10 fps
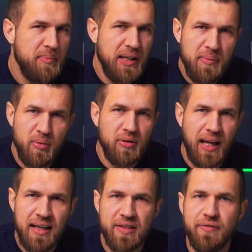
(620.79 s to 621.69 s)
people
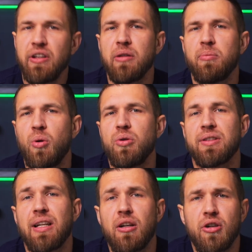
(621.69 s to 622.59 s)
like to feel
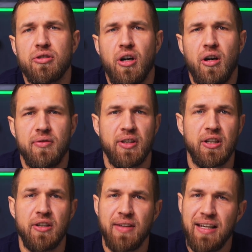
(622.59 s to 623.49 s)
important and looked after,
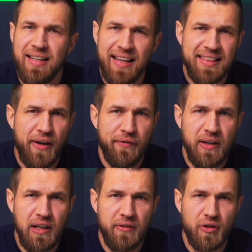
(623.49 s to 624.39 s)
and if they get that
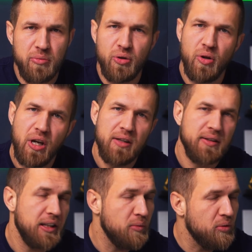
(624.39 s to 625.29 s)
feeling from you,
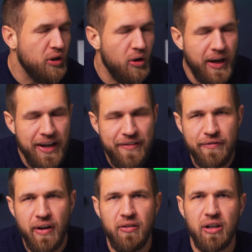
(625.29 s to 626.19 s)
it will go a
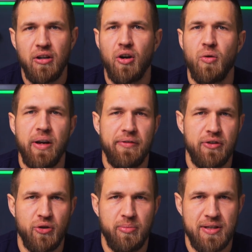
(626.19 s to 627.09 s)
very long way
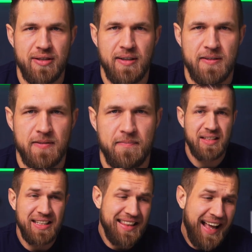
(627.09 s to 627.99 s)
for your business.
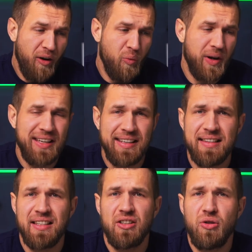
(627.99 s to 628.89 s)
See, that way,
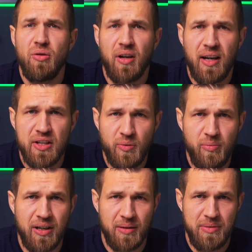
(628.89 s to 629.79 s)
getting new clients will
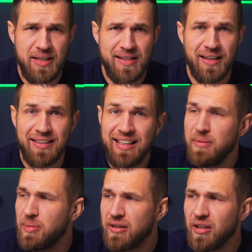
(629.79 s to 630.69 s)
become easier,
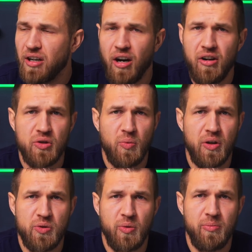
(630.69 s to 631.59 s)
keeping the current
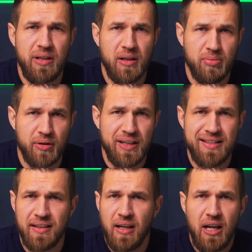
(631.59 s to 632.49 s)
ones will be a
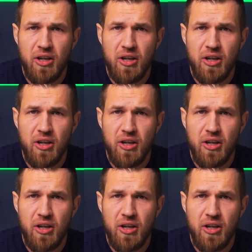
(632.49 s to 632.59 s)
breeze, and